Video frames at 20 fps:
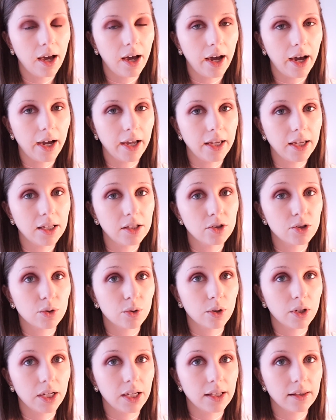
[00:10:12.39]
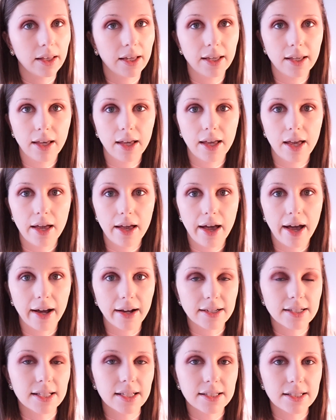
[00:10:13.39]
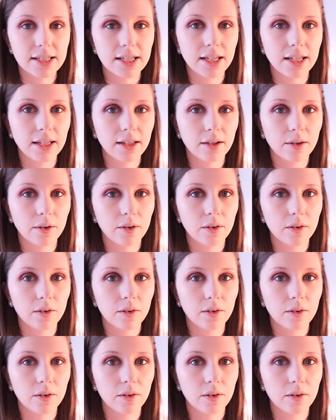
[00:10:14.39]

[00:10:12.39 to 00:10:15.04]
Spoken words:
I enjoy like accenting